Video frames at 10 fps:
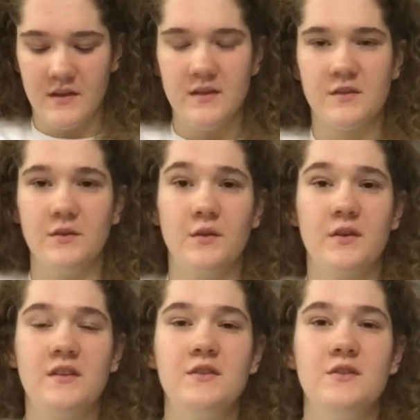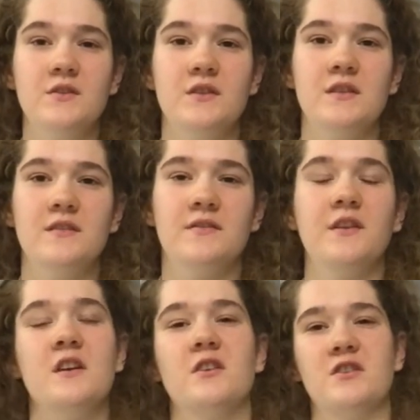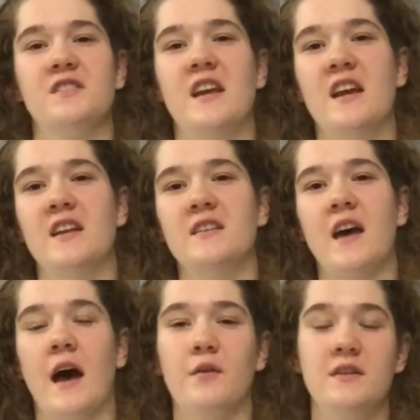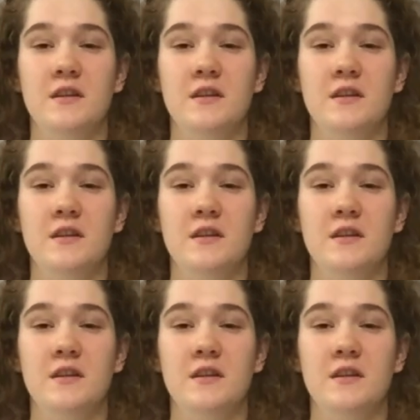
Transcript: So in order to fully understand how to